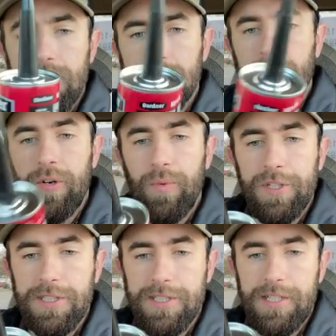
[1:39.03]
so
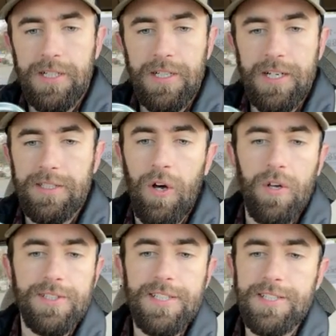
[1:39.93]
which is good. It's
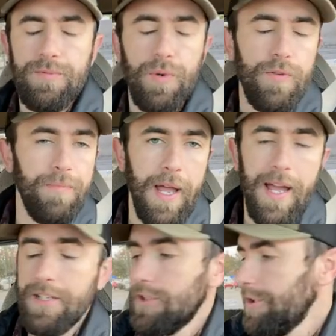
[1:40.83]
all season roof patch.